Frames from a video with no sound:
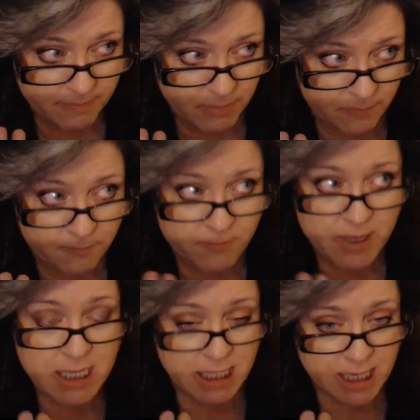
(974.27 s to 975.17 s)
the
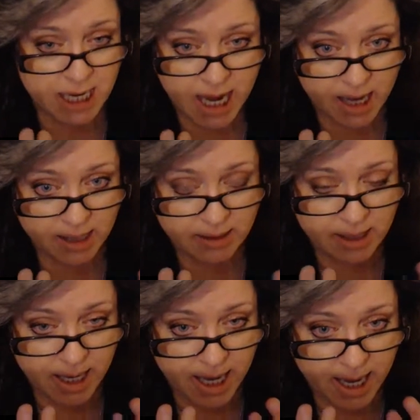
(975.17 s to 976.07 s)
feeling I had
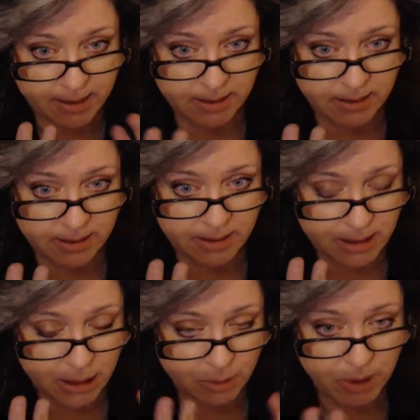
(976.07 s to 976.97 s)
that I had to
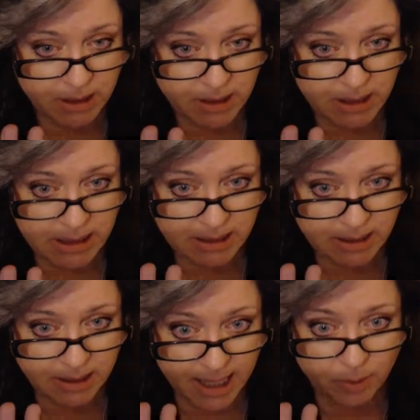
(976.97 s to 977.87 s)
speak this
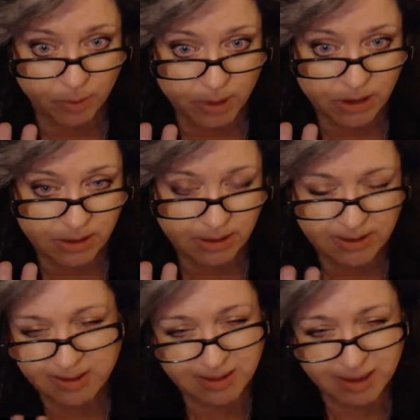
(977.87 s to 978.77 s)
language.
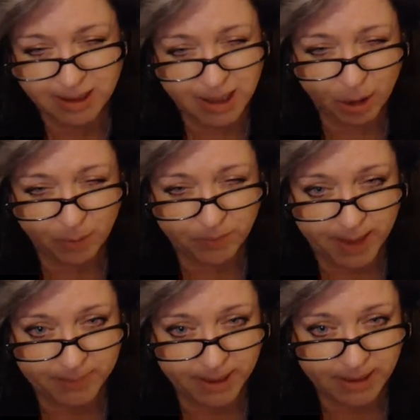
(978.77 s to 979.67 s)
And I hope
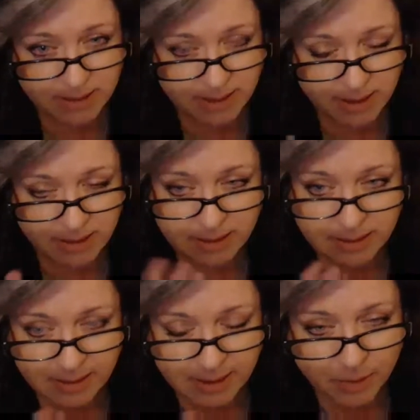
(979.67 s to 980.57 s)
that makes sense.
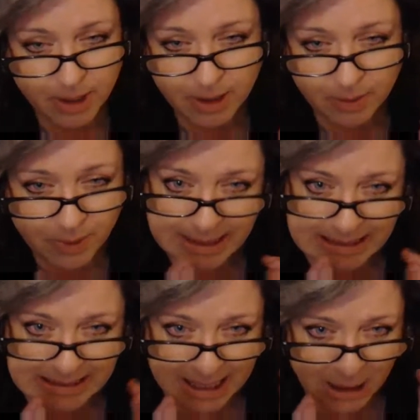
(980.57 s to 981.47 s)
So when
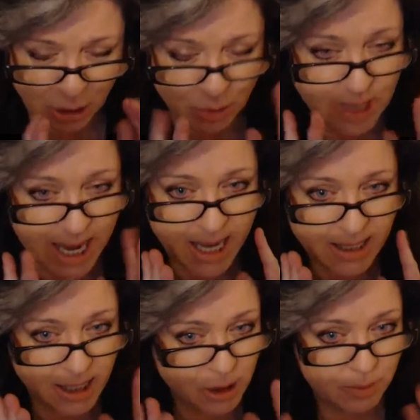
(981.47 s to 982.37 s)
I do that,
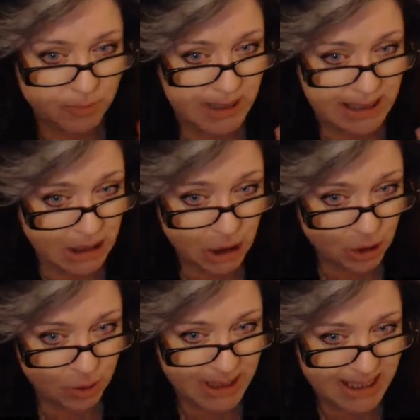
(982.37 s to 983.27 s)
I don't mean to
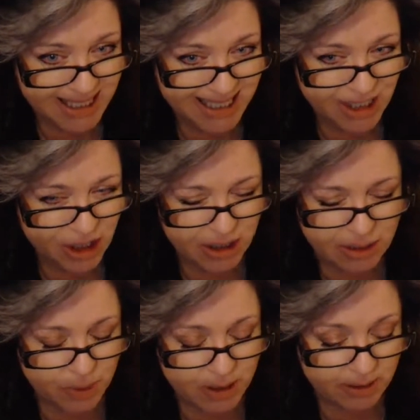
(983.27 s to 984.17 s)
do it. It's
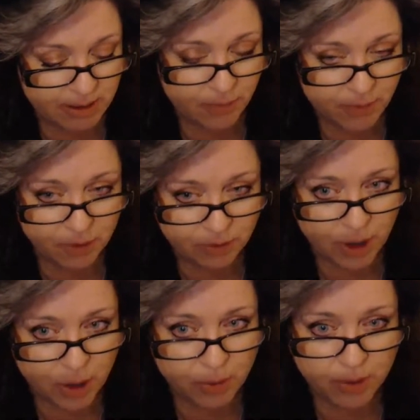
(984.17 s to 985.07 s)
just because I feel
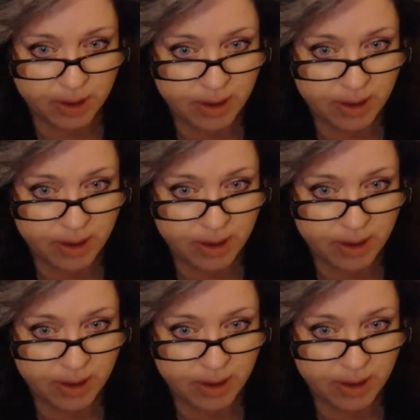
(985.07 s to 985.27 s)
so